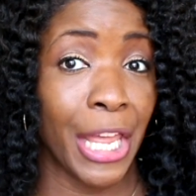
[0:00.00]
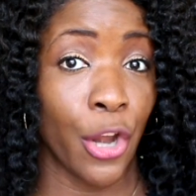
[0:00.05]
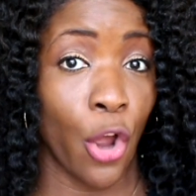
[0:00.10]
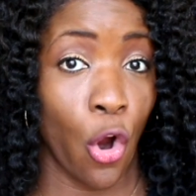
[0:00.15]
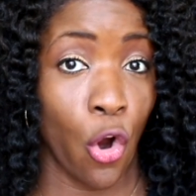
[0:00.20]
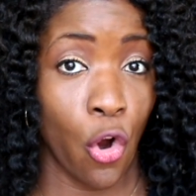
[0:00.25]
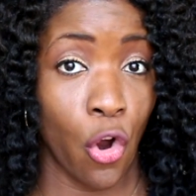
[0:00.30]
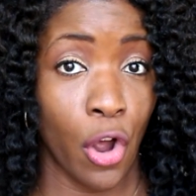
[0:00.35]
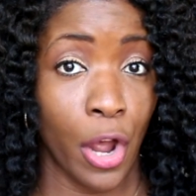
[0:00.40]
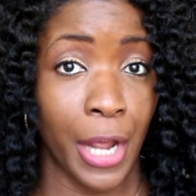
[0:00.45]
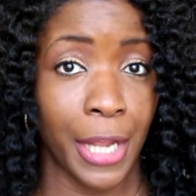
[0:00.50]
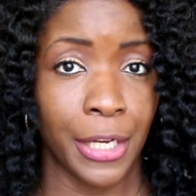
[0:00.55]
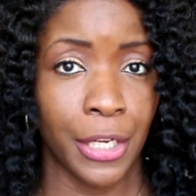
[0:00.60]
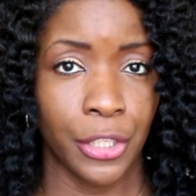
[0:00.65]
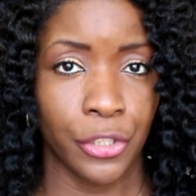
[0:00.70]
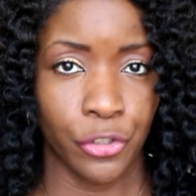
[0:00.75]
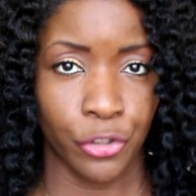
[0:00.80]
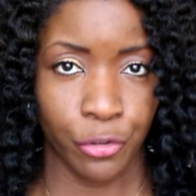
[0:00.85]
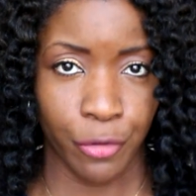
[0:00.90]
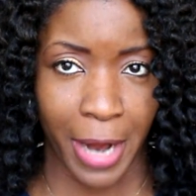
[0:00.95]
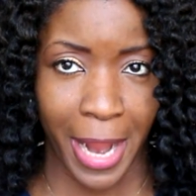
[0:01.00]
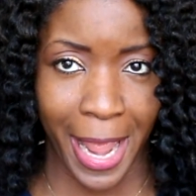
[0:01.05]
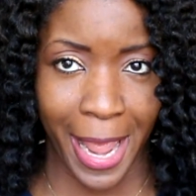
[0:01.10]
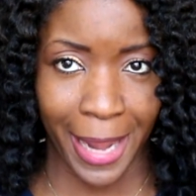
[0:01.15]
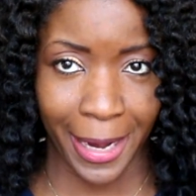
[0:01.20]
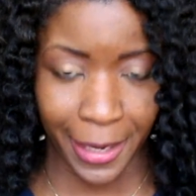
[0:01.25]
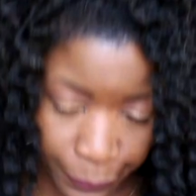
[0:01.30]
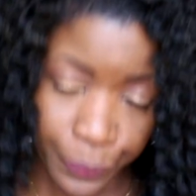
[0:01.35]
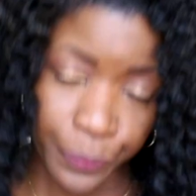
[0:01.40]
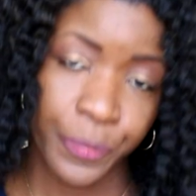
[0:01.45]
and on
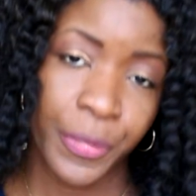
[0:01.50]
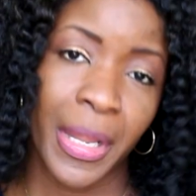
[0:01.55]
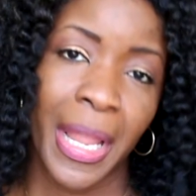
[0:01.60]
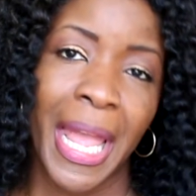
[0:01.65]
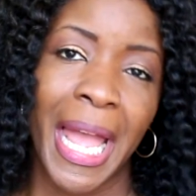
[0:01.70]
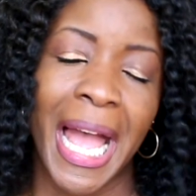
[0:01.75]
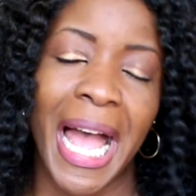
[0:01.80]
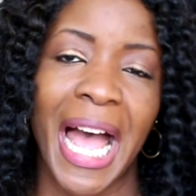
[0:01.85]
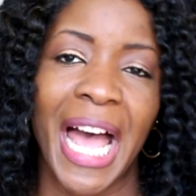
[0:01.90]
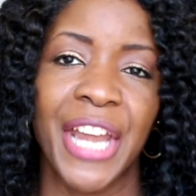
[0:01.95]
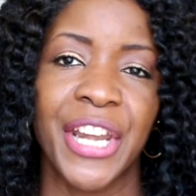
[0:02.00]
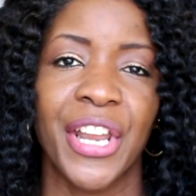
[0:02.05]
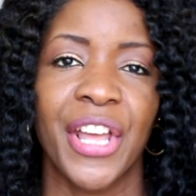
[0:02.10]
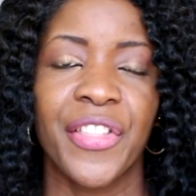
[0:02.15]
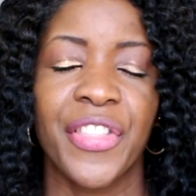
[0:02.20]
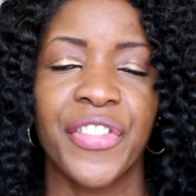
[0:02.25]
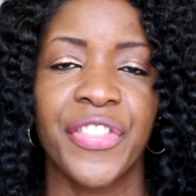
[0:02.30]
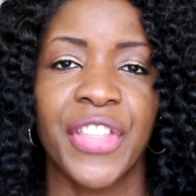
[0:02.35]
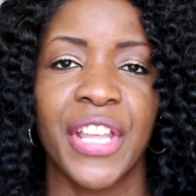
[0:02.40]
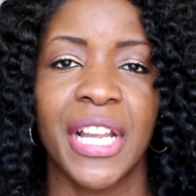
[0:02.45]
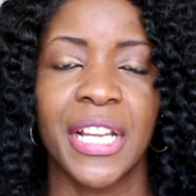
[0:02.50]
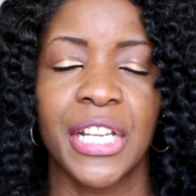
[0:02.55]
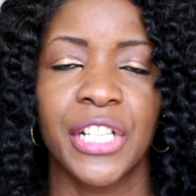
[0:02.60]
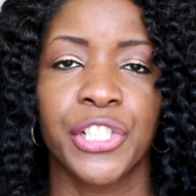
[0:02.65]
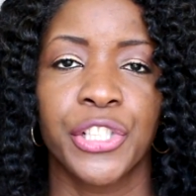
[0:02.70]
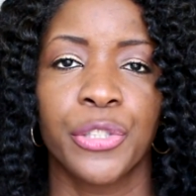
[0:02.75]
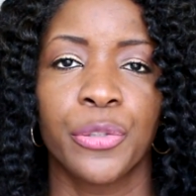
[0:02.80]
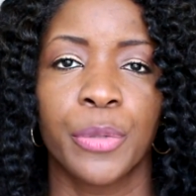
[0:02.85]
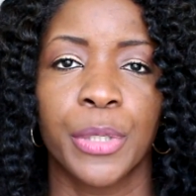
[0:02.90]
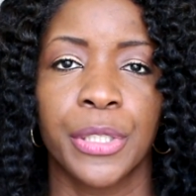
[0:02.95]
track. Another thing
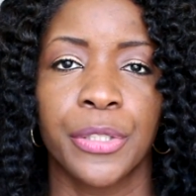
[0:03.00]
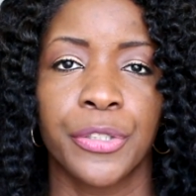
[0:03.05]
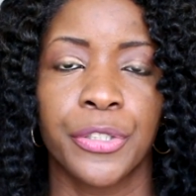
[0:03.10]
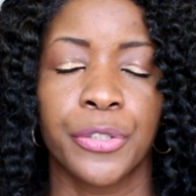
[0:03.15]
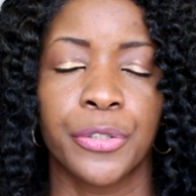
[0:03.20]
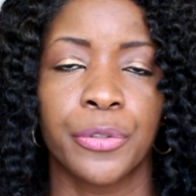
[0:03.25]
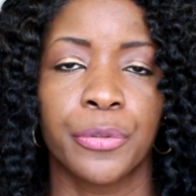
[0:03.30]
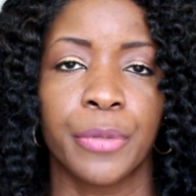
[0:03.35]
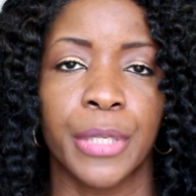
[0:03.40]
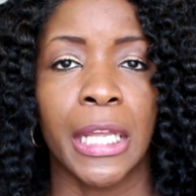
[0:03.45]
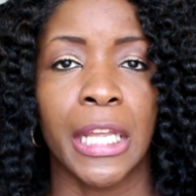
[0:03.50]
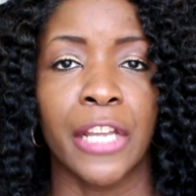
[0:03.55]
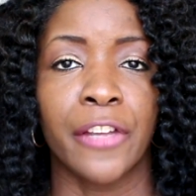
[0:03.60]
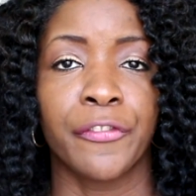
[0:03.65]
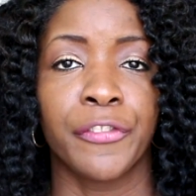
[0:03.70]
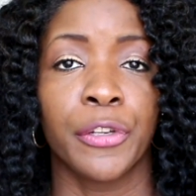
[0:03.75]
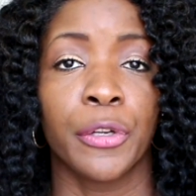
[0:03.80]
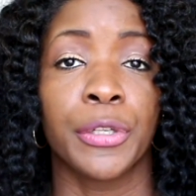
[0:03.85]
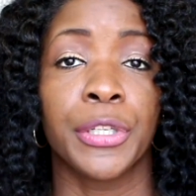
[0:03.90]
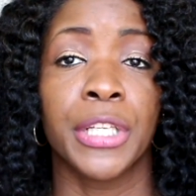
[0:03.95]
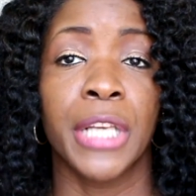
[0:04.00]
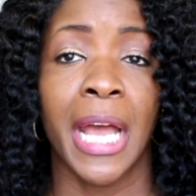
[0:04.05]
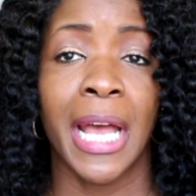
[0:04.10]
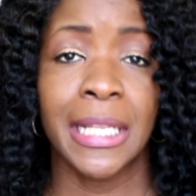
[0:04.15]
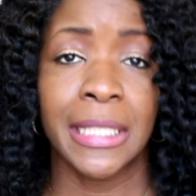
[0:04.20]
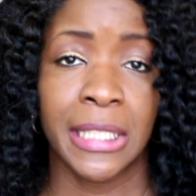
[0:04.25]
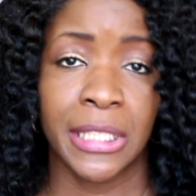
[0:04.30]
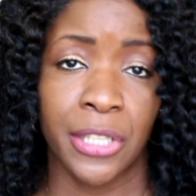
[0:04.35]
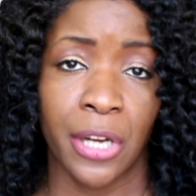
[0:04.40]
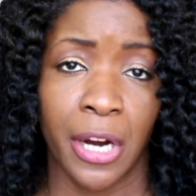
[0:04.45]
that you can do if you're
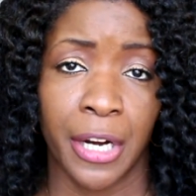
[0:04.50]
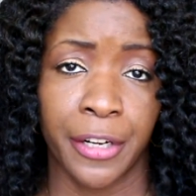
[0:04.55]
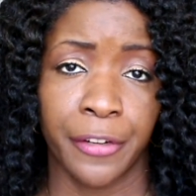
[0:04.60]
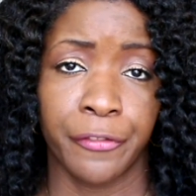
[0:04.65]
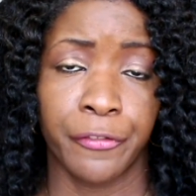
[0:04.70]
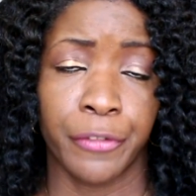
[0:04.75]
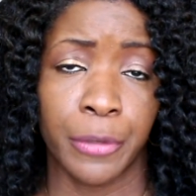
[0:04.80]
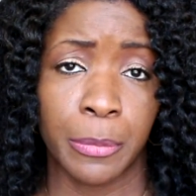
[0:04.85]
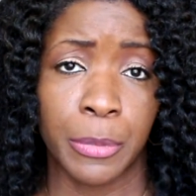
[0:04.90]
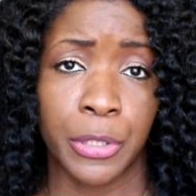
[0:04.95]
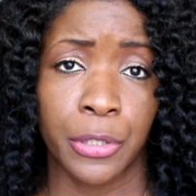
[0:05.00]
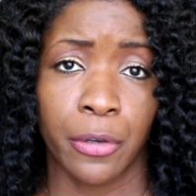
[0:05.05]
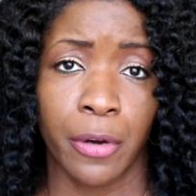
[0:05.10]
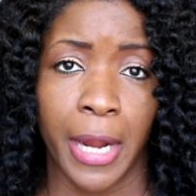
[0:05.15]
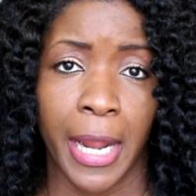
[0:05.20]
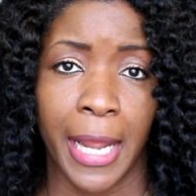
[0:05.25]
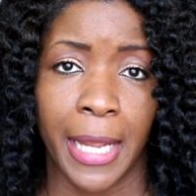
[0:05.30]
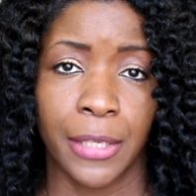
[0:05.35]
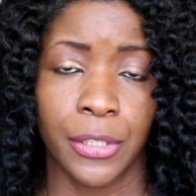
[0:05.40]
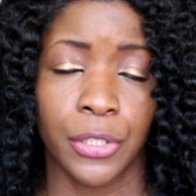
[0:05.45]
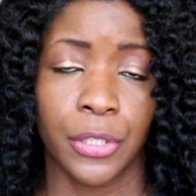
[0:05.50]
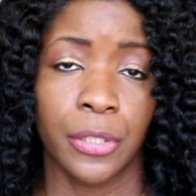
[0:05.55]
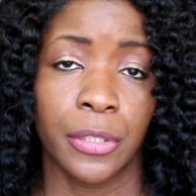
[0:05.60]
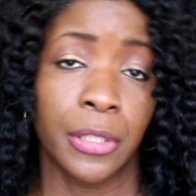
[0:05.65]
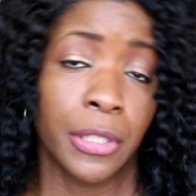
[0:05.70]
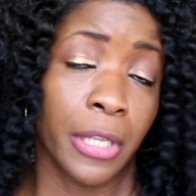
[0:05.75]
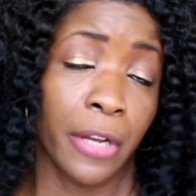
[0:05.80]
not starting from scratch,